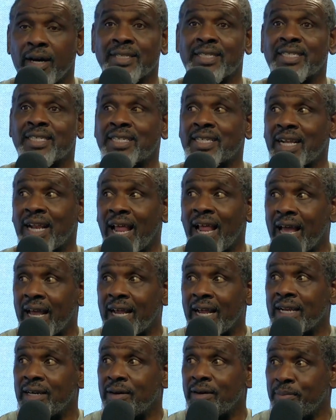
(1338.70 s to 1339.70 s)

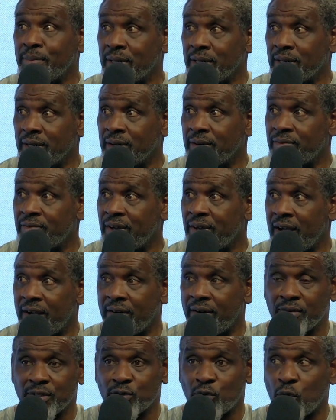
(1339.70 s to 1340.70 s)
slightly above
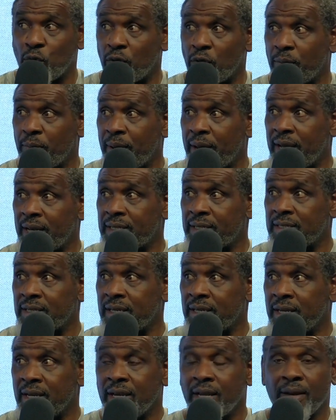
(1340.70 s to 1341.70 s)
average quarterbacks,
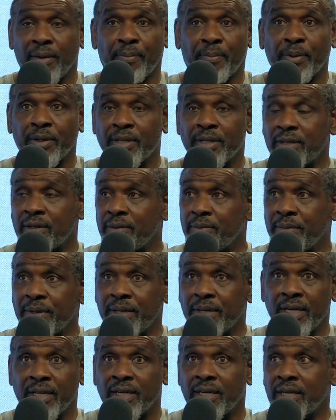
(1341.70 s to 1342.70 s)
and put them
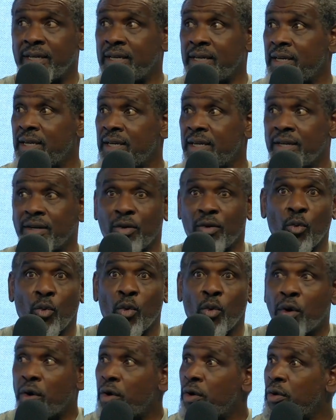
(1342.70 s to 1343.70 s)
in, in, in a
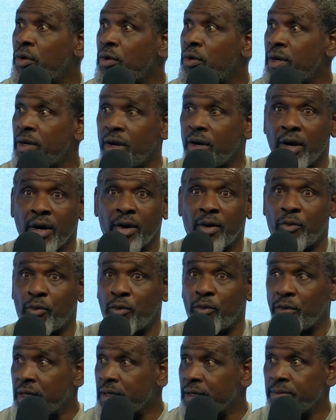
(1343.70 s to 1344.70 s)
world or a
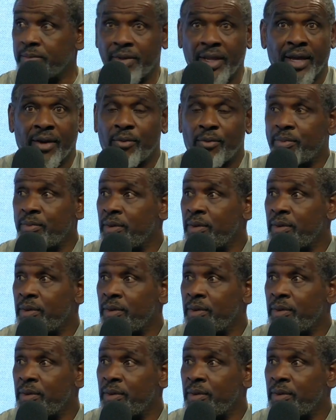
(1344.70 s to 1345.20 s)
realm that yep.